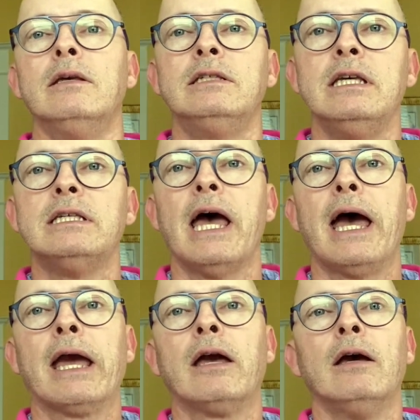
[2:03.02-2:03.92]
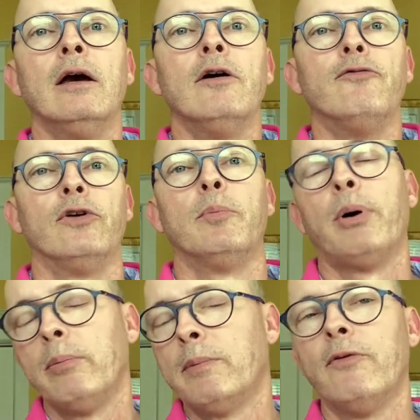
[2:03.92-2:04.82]
SESAC, for the
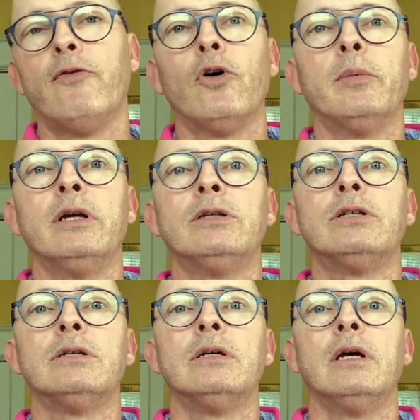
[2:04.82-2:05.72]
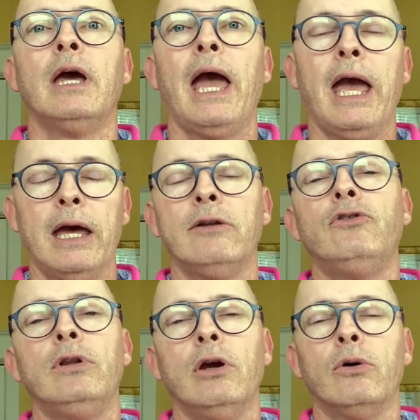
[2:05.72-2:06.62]
public performance and
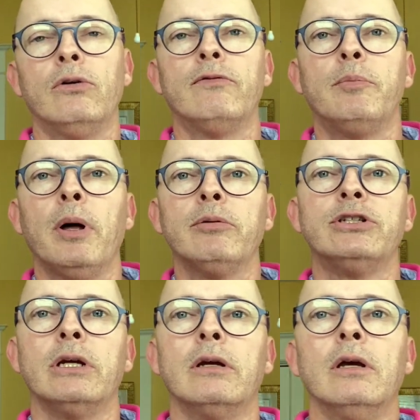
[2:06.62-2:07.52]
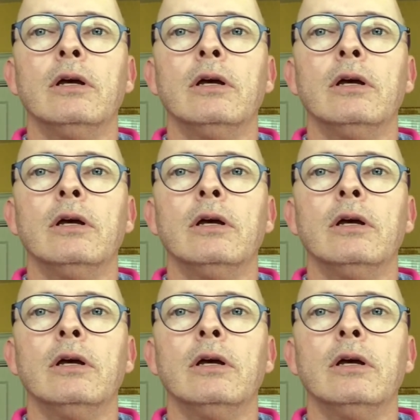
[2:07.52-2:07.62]
to the owner of the publishing.